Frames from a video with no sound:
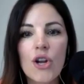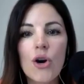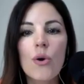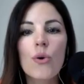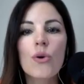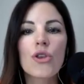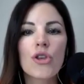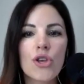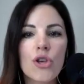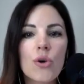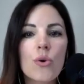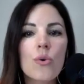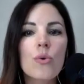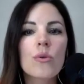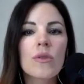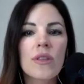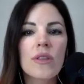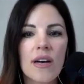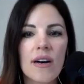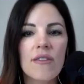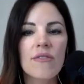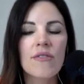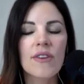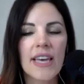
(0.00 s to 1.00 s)
I know you
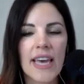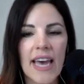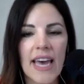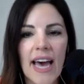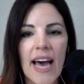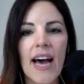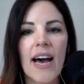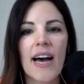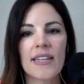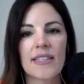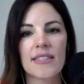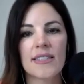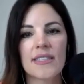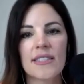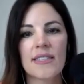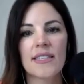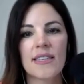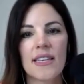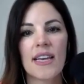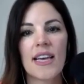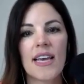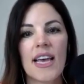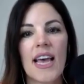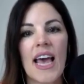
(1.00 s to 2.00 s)
love
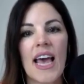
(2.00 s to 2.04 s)
cats.